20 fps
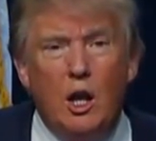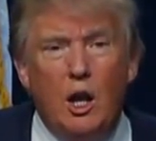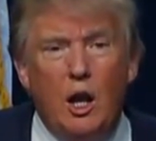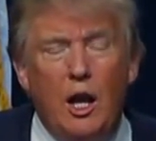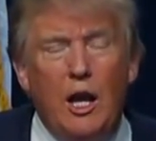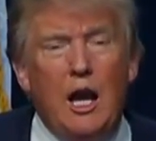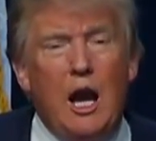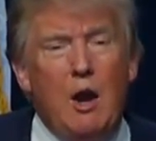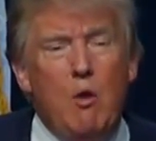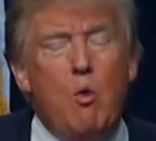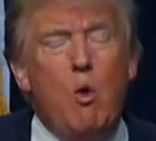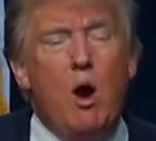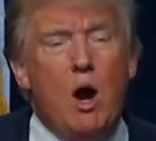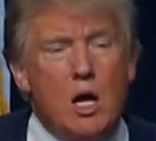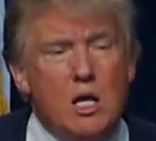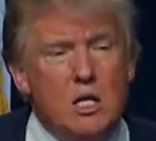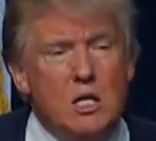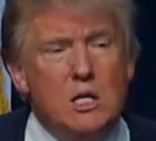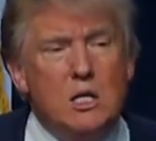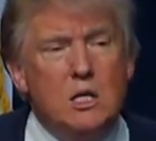And I
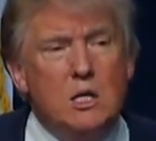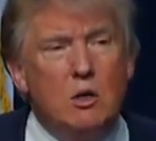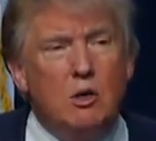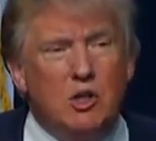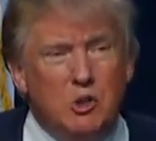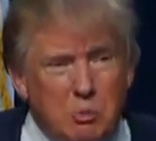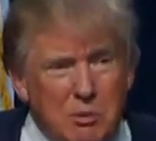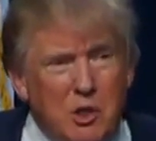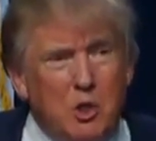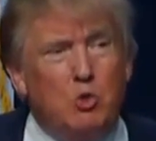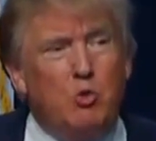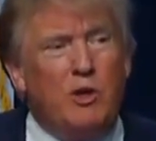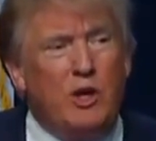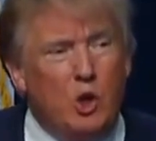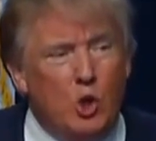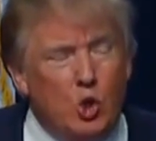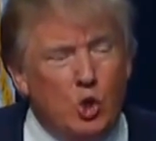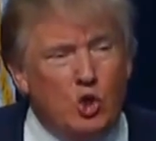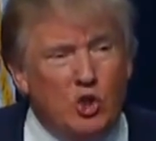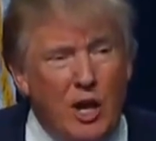want Christmas
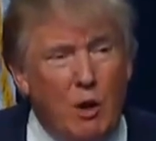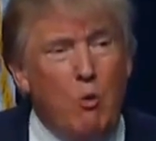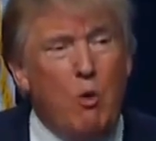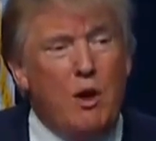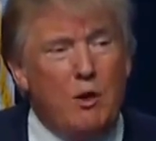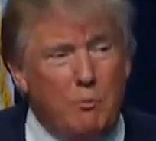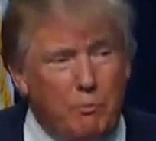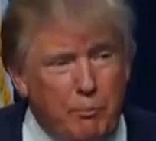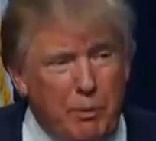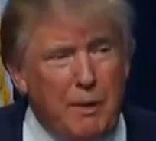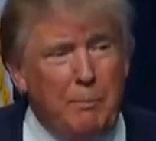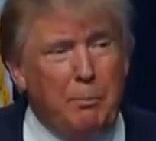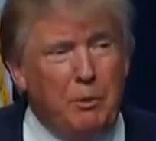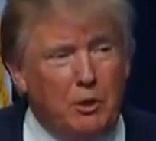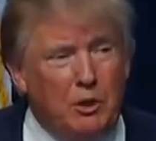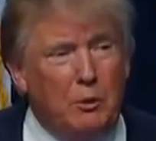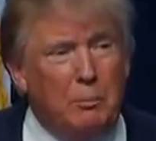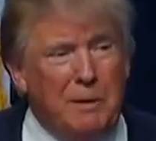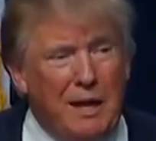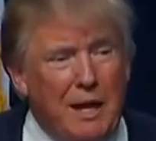reused. I want
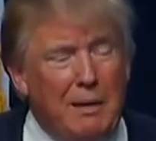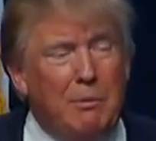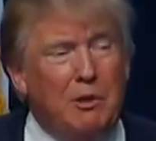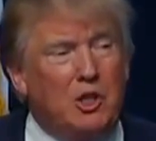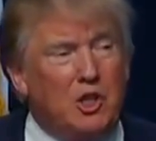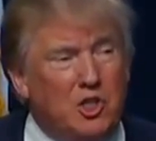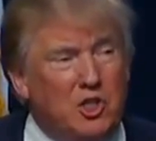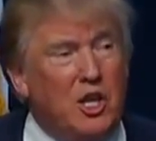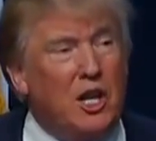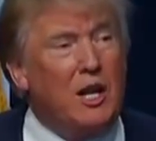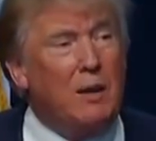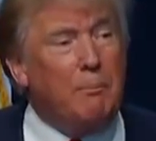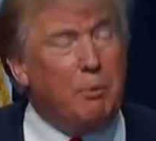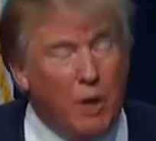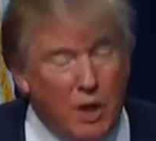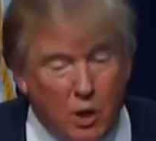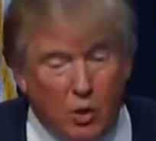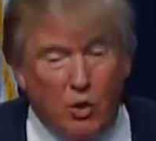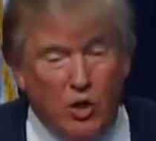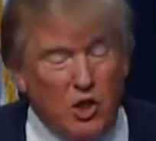people to be able to
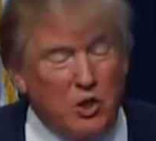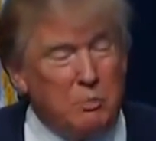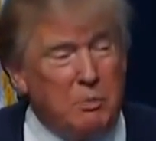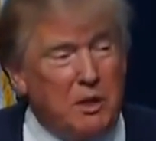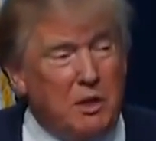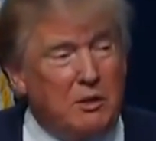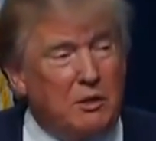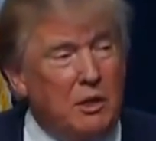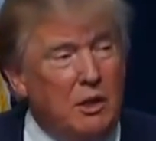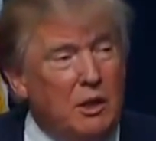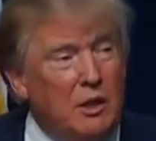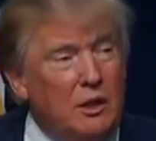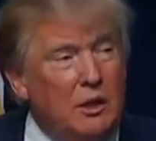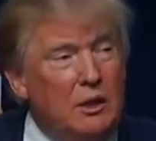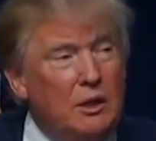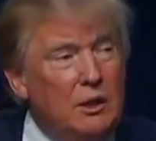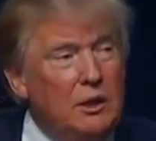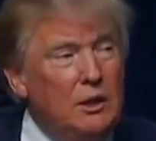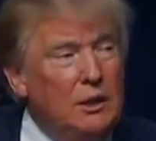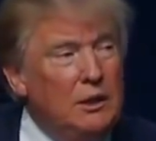celebrate Christmas.
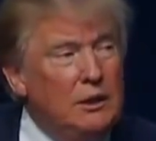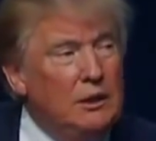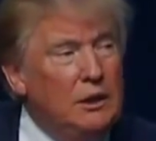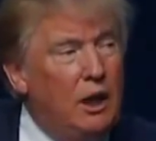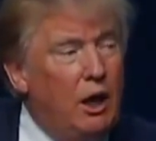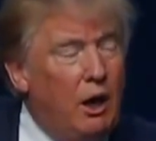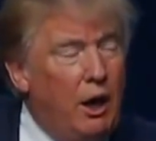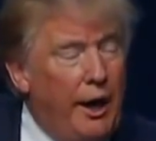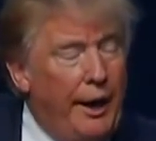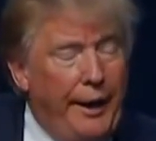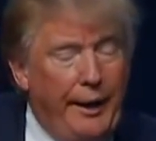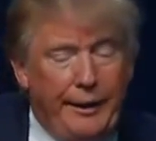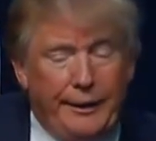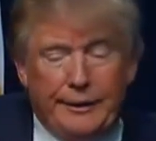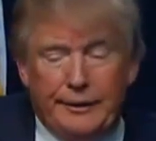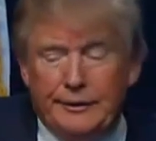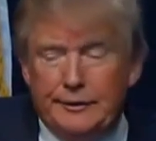All right?